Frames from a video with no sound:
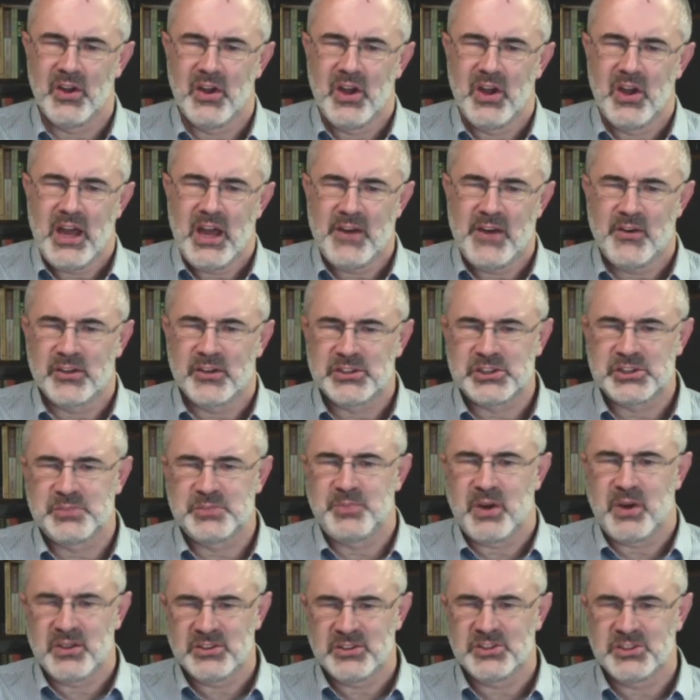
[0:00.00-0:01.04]
in
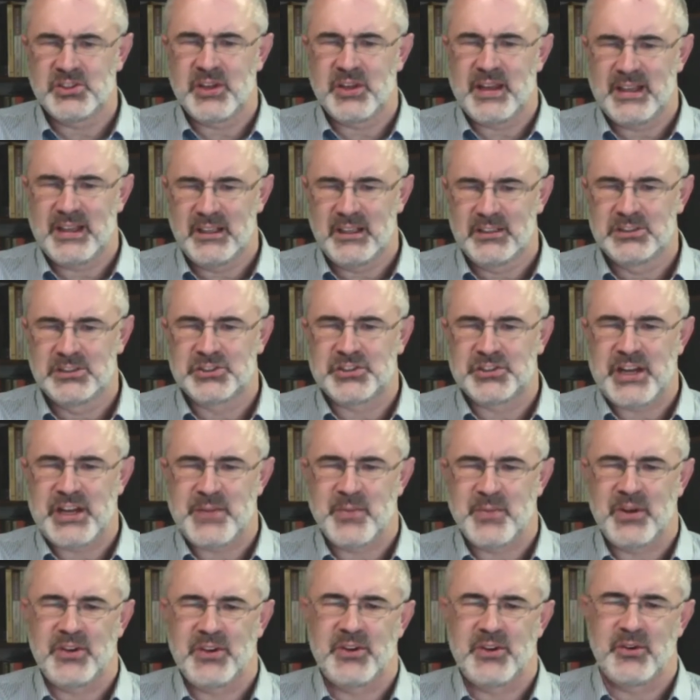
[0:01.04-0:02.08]
response to ill
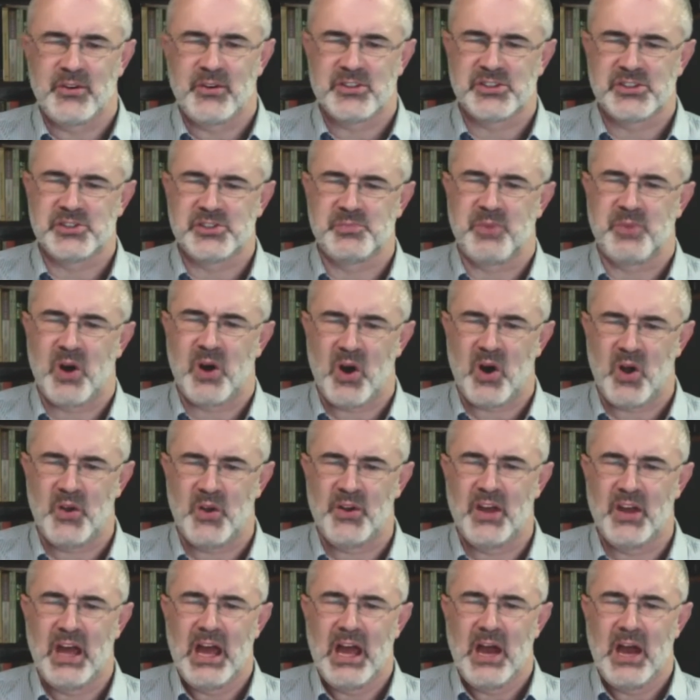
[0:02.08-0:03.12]
treatment to respond
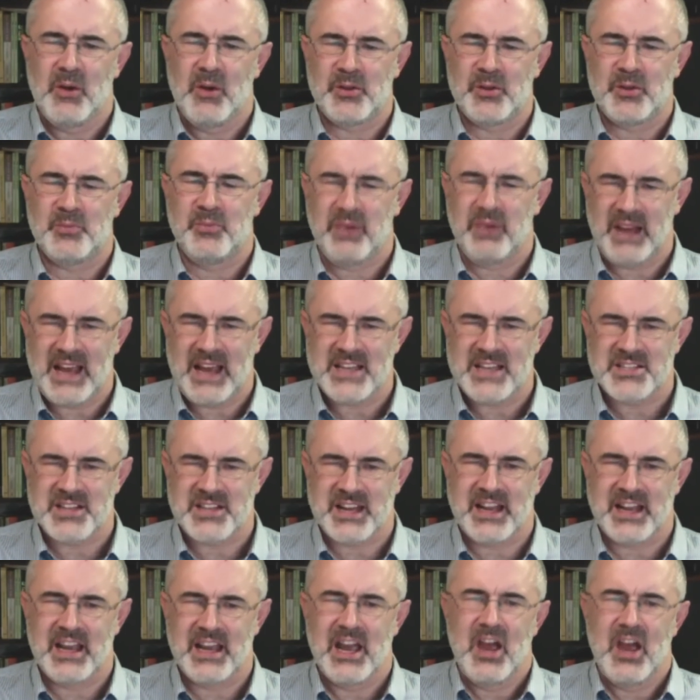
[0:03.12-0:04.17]
with
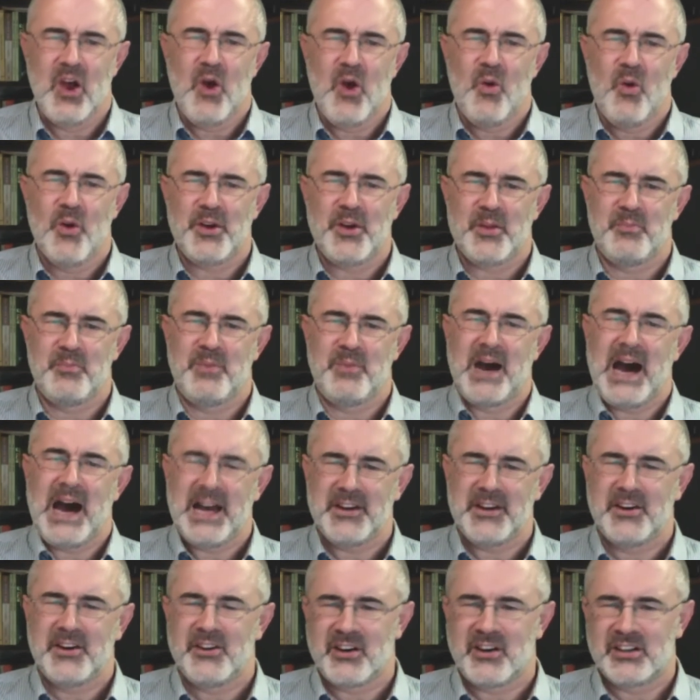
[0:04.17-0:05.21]
blessing. We're to
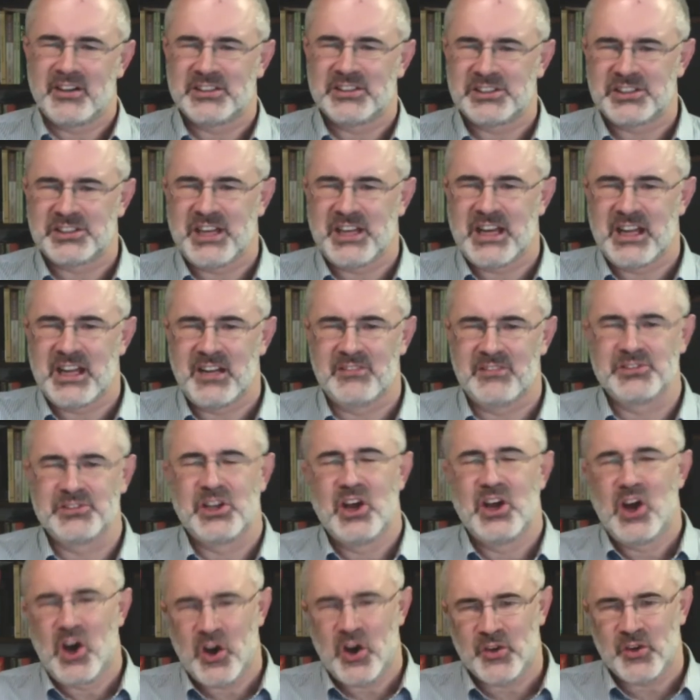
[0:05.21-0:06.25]
pattern ourselves
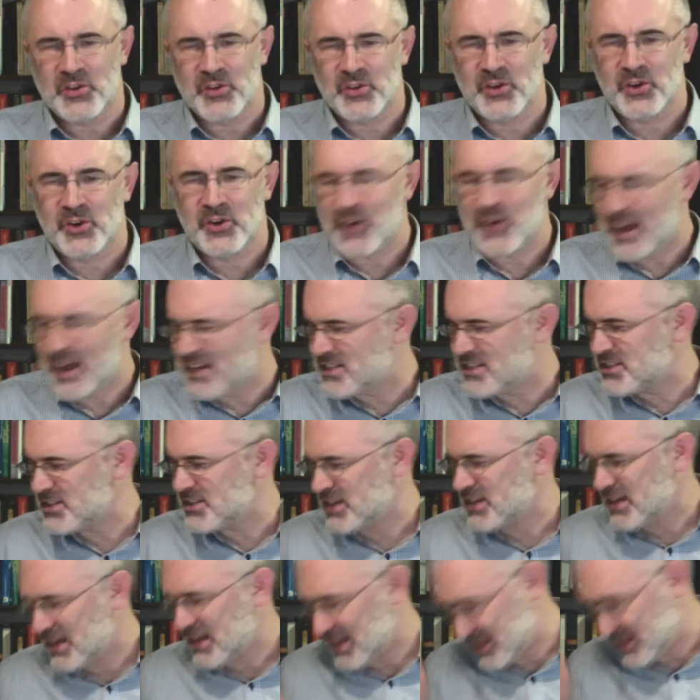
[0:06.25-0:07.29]
on Christ.
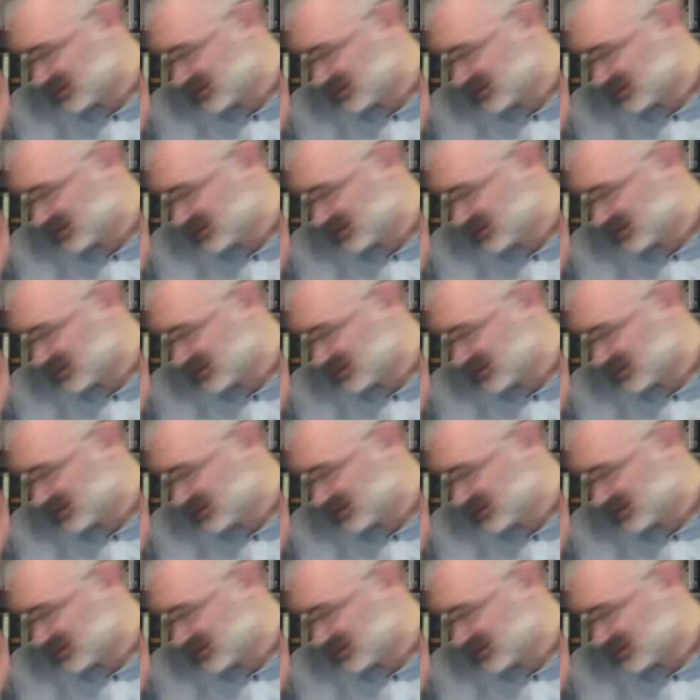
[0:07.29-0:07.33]
In